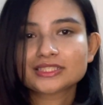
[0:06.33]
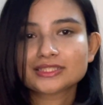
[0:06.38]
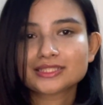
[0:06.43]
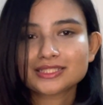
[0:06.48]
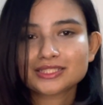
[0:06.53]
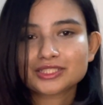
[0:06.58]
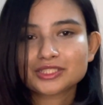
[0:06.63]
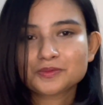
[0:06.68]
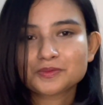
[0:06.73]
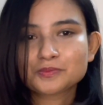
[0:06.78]
This
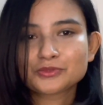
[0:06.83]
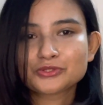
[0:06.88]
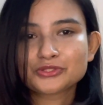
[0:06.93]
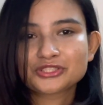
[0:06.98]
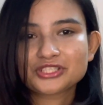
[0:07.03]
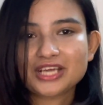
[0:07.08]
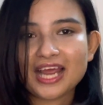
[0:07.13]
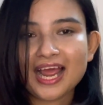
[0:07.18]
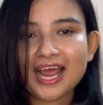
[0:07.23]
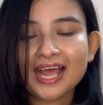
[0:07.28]
is
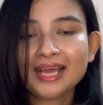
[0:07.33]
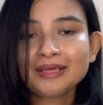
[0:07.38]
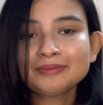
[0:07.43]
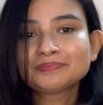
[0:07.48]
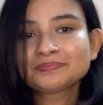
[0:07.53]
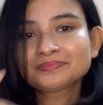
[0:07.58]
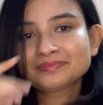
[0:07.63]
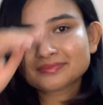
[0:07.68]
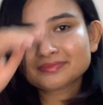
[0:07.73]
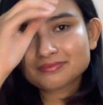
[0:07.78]
Pusha.
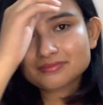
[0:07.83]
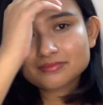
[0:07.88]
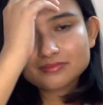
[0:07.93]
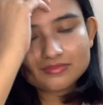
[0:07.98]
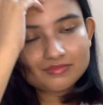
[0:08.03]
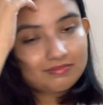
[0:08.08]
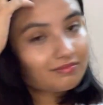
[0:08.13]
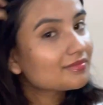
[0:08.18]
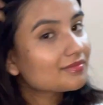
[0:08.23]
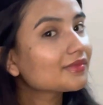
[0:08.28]

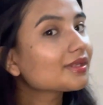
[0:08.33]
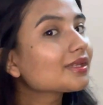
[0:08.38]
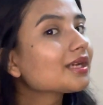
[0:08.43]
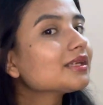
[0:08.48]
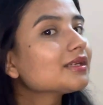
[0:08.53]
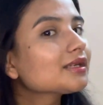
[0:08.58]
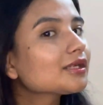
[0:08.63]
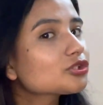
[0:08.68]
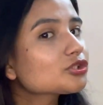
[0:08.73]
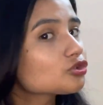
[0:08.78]

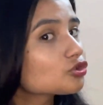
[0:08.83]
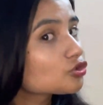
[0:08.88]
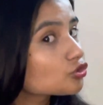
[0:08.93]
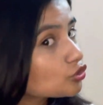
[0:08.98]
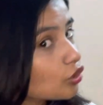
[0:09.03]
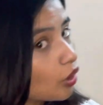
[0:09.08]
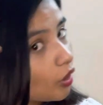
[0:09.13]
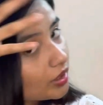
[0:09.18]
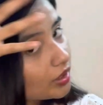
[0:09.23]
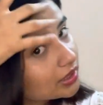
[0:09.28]
Let's
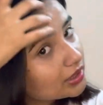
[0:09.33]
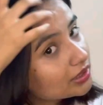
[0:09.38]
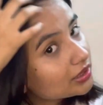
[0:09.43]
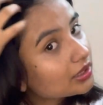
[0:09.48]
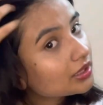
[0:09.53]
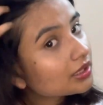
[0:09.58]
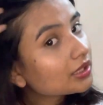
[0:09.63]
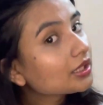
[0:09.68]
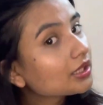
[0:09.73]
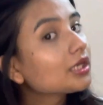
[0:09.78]
talk
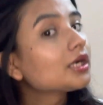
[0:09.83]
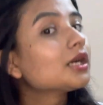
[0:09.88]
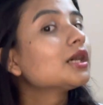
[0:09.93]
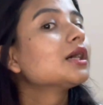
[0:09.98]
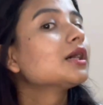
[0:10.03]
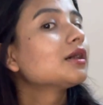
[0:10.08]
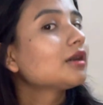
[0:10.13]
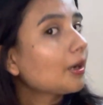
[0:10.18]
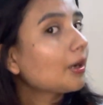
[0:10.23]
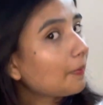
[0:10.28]

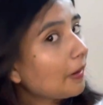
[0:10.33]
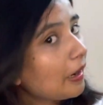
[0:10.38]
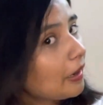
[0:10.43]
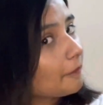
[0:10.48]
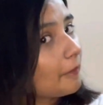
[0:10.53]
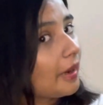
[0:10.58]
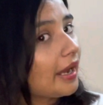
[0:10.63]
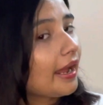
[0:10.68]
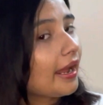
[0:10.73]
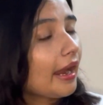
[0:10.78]
about
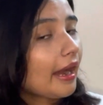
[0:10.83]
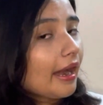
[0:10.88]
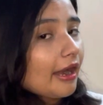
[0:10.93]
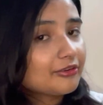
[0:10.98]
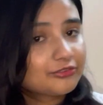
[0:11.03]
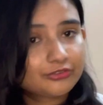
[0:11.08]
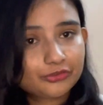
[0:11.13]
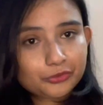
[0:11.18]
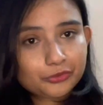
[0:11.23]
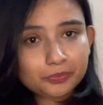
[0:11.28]
my hair
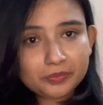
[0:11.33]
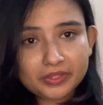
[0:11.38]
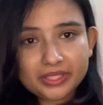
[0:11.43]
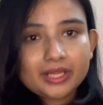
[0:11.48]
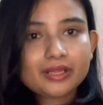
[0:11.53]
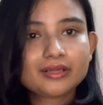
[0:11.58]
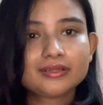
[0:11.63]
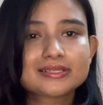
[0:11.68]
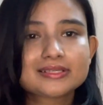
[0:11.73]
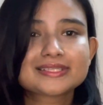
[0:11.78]
for a
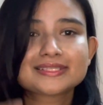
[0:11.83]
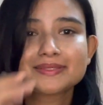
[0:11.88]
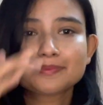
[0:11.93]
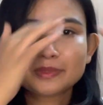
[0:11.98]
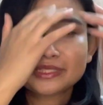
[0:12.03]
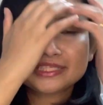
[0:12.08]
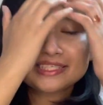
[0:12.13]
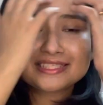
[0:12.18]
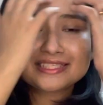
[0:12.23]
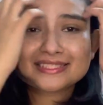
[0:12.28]
minute
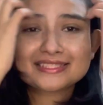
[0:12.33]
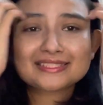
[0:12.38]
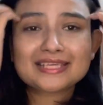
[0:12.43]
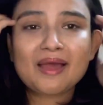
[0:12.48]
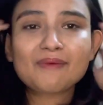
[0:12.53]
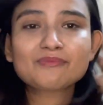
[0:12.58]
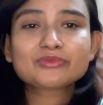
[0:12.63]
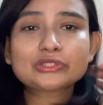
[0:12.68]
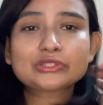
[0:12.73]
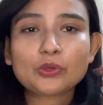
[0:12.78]
because
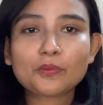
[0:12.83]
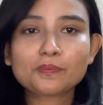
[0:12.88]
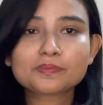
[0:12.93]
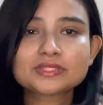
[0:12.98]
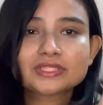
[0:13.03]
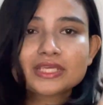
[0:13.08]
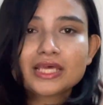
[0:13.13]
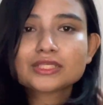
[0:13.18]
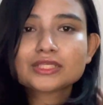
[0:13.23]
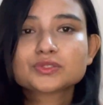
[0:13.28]
I'm so
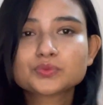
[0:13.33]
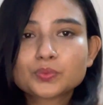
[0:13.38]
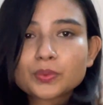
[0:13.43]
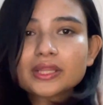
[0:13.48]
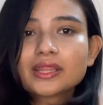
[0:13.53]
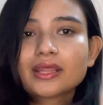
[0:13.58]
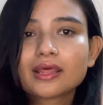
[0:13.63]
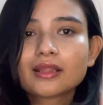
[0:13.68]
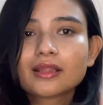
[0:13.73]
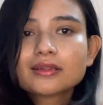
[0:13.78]
obsessed with
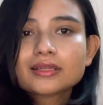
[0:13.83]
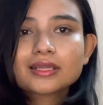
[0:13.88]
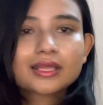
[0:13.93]
it.